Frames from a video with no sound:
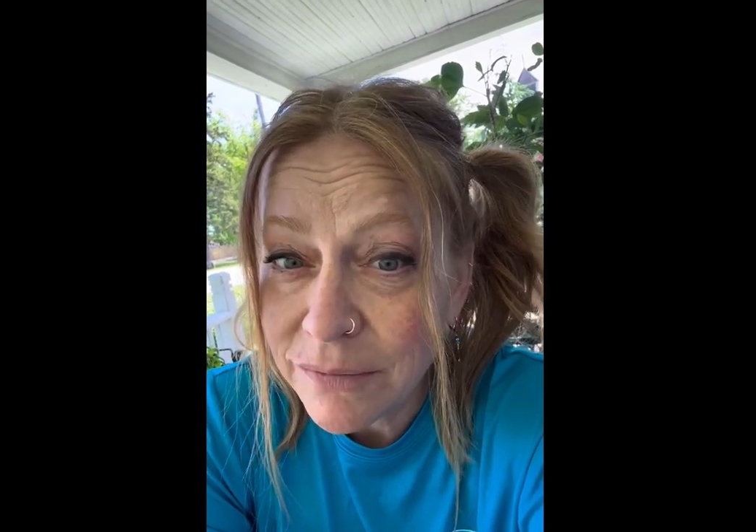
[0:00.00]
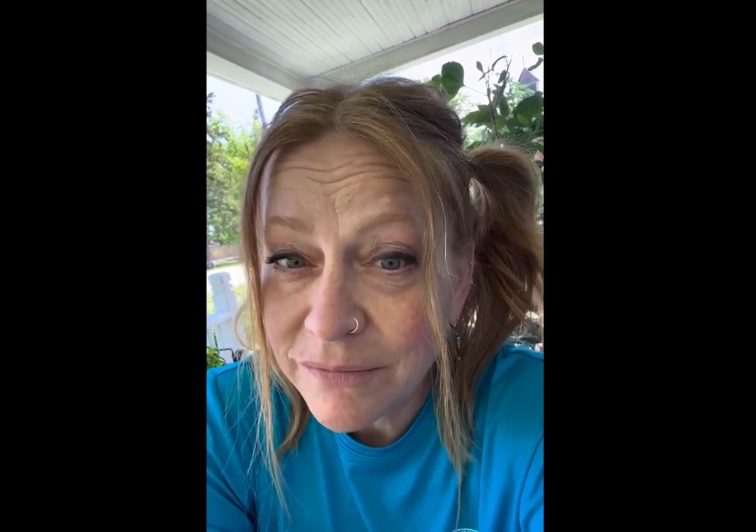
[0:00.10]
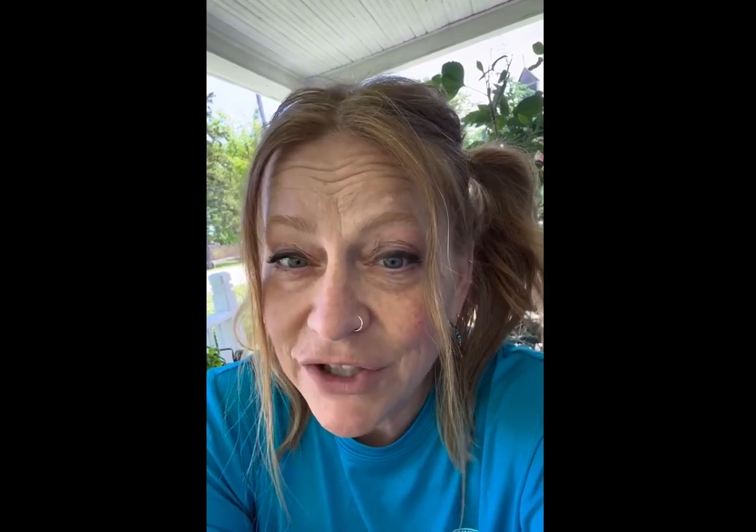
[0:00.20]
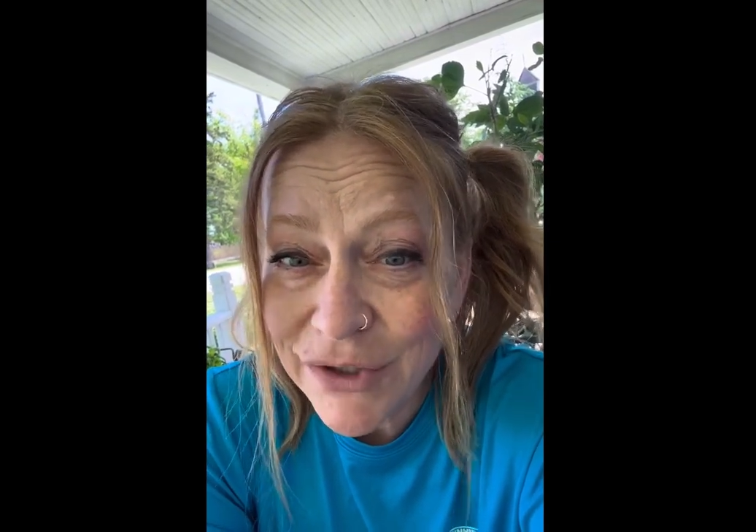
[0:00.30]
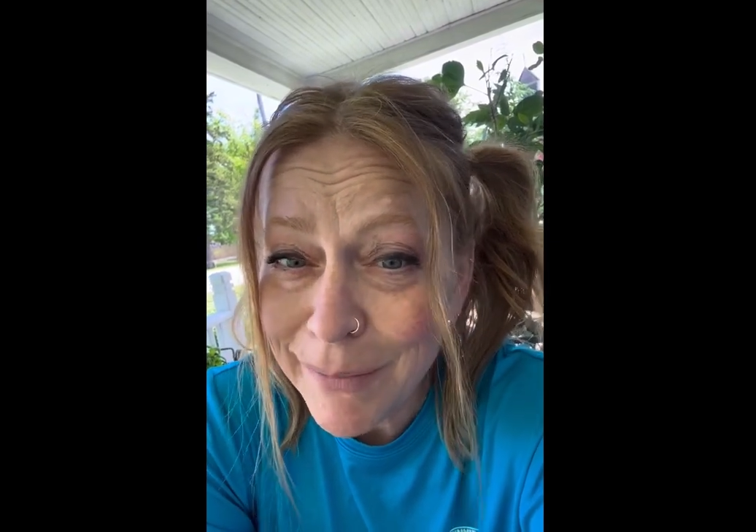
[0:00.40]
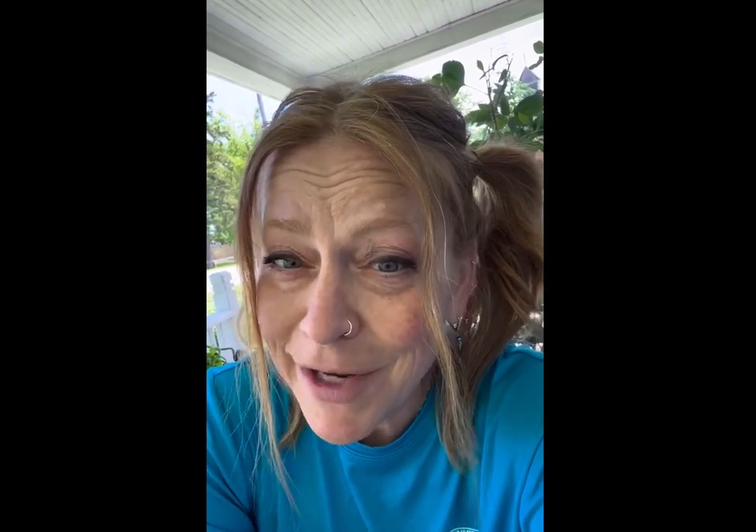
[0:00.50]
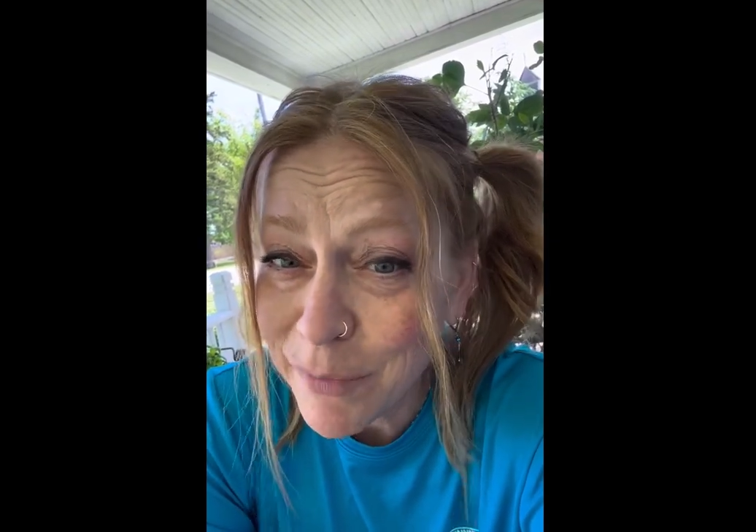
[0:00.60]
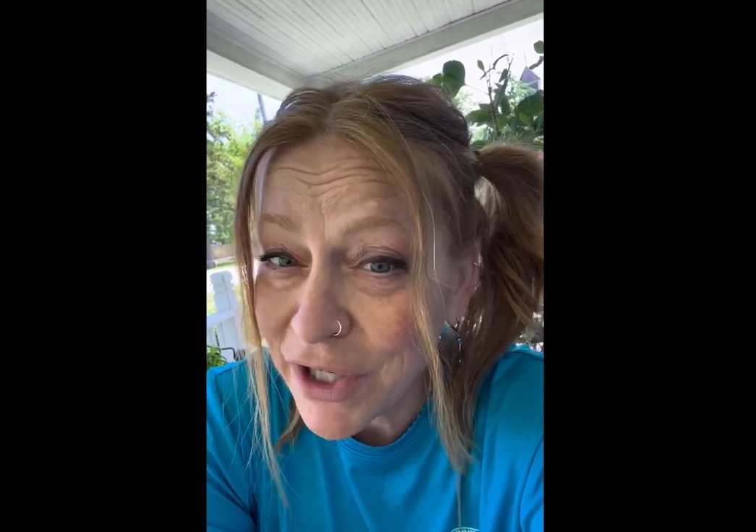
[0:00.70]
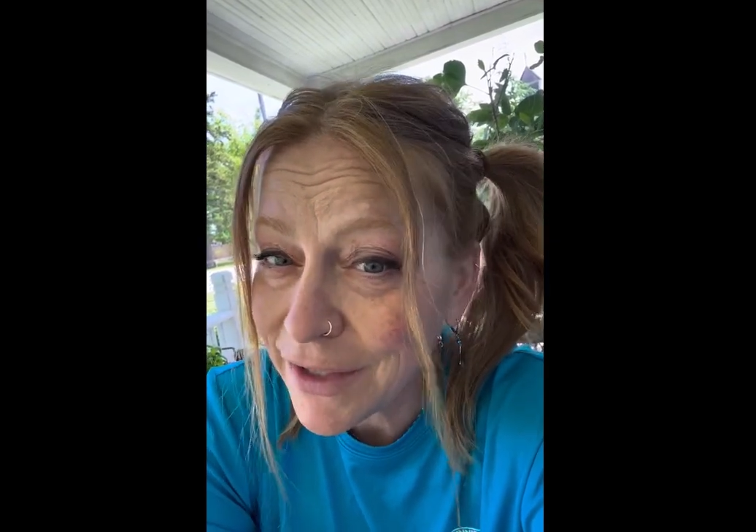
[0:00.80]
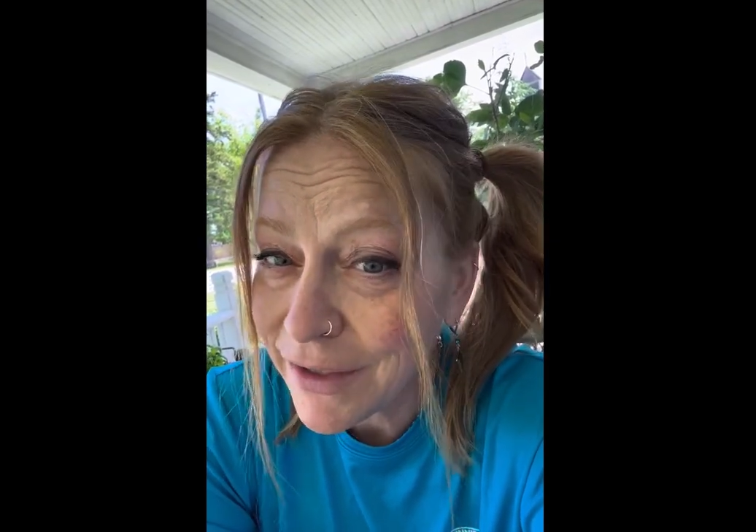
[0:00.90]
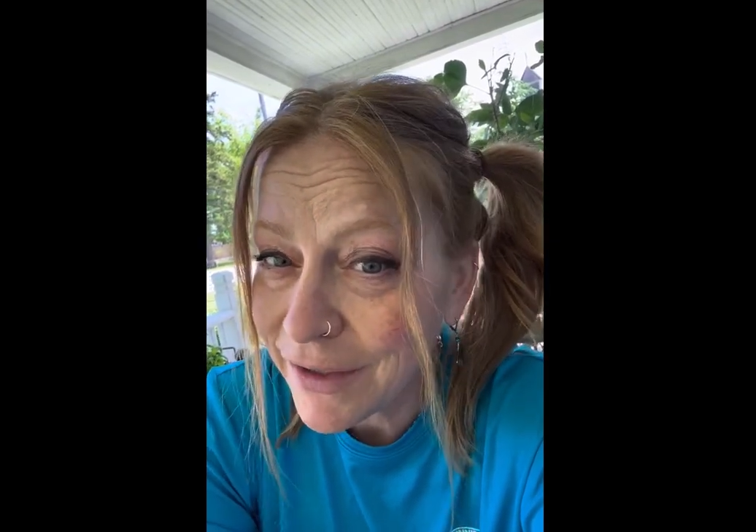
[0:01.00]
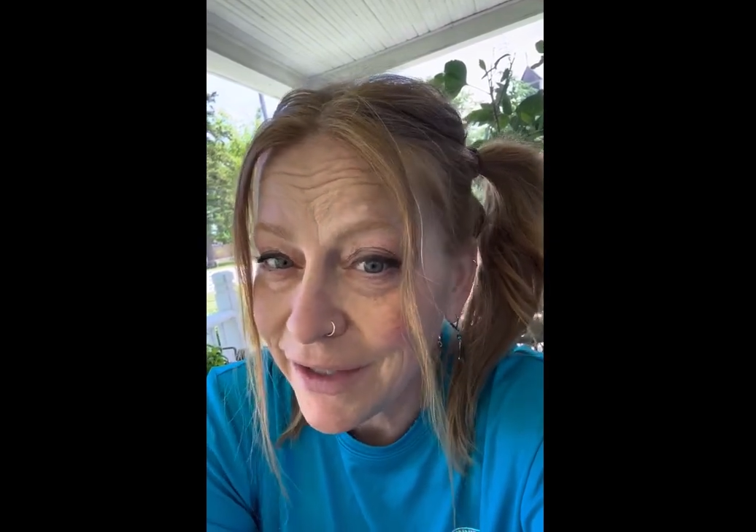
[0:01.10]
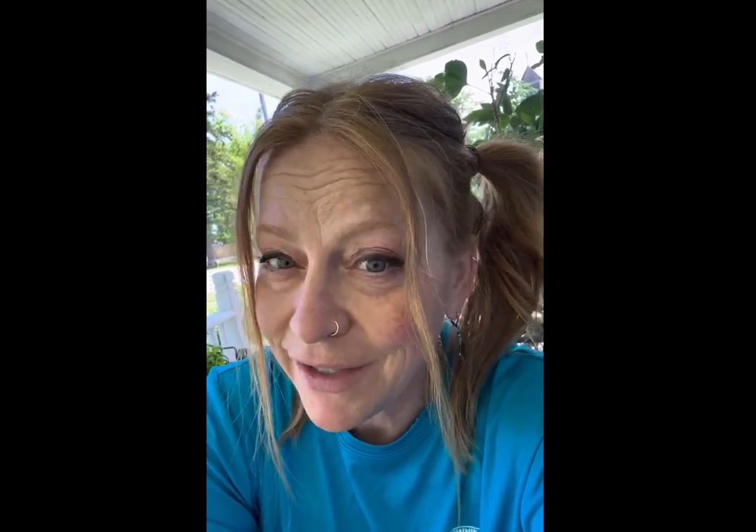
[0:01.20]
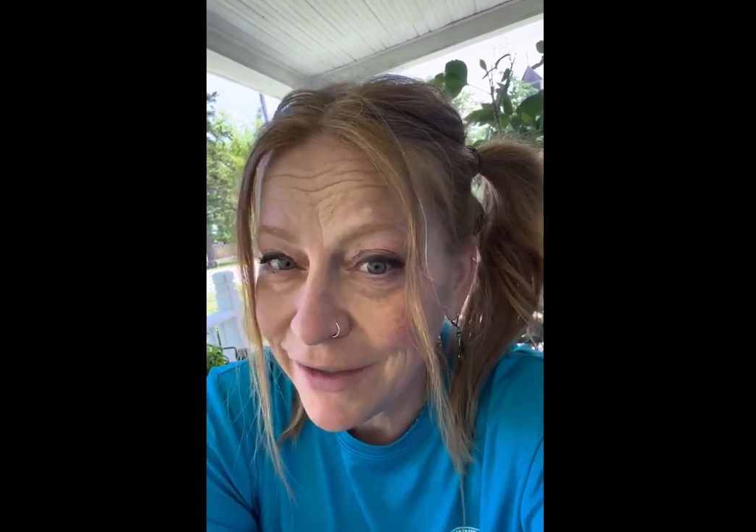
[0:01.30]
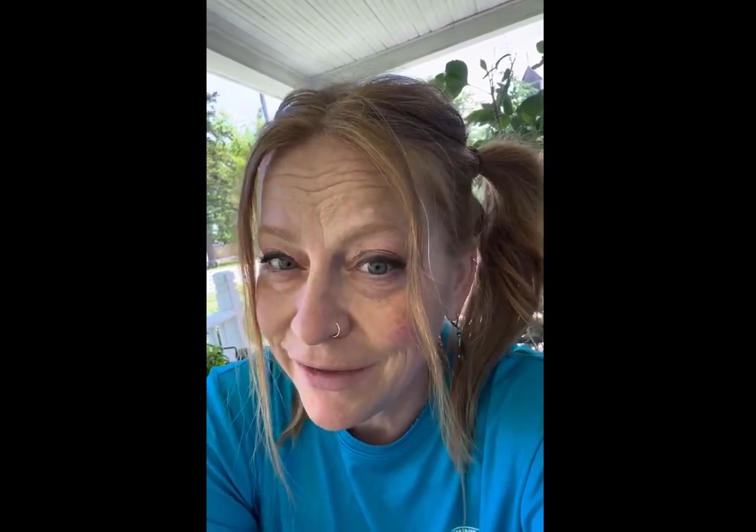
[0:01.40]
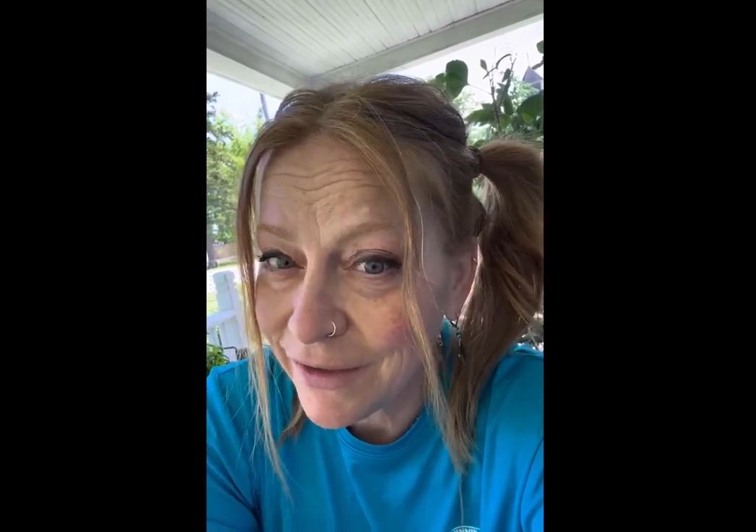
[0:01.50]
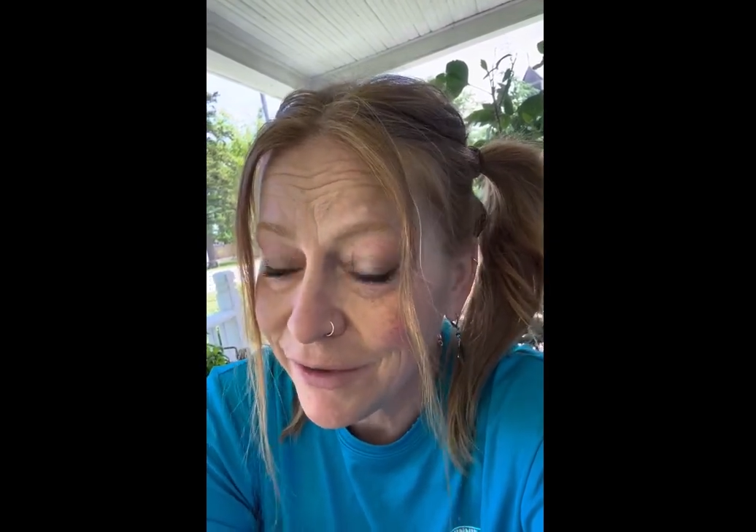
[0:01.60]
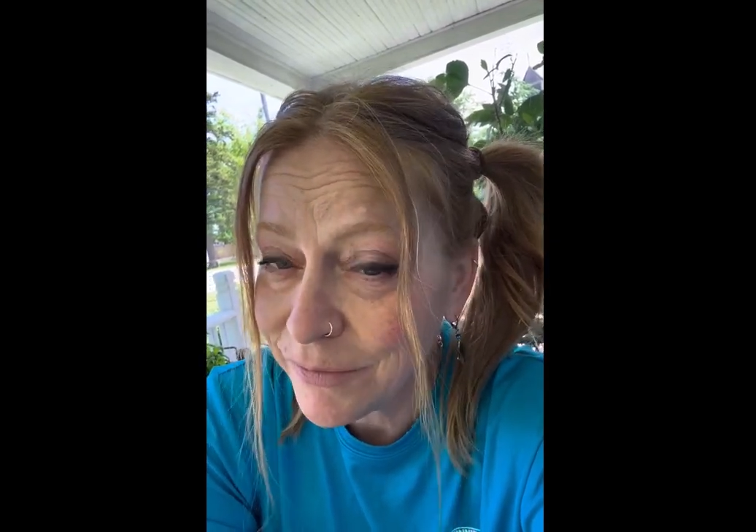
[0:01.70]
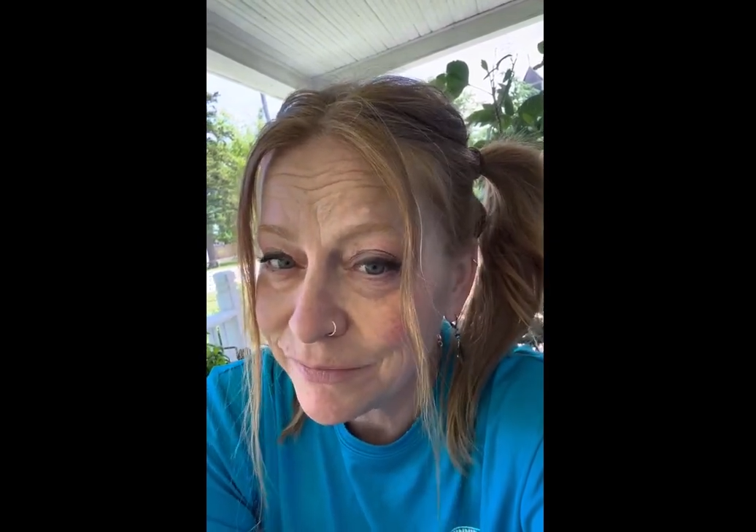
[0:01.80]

You can make bacon out of anything.